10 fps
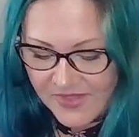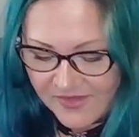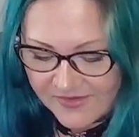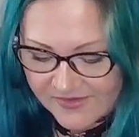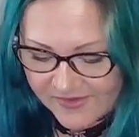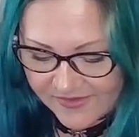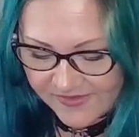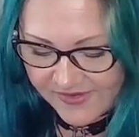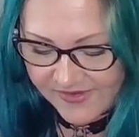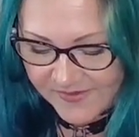So,
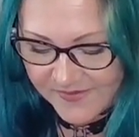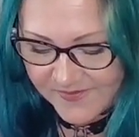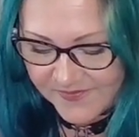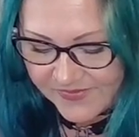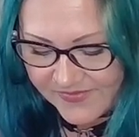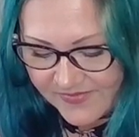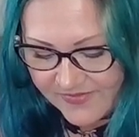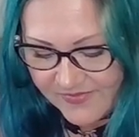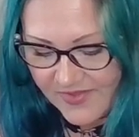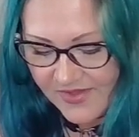
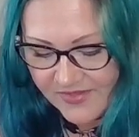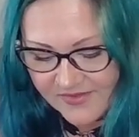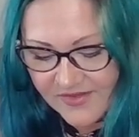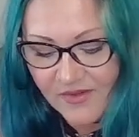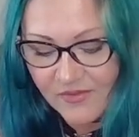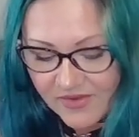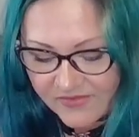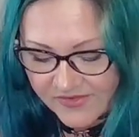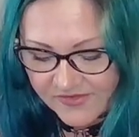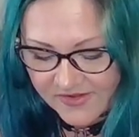at least I would have
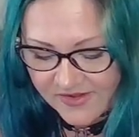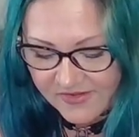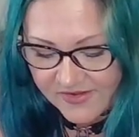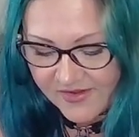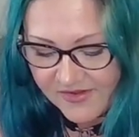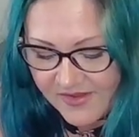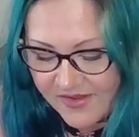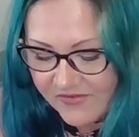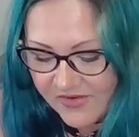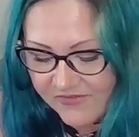as a child. I had
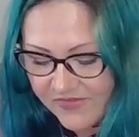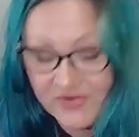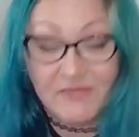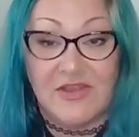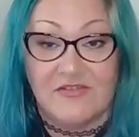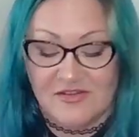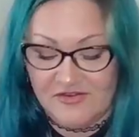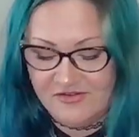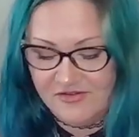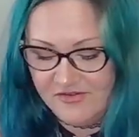a very vivid imagination.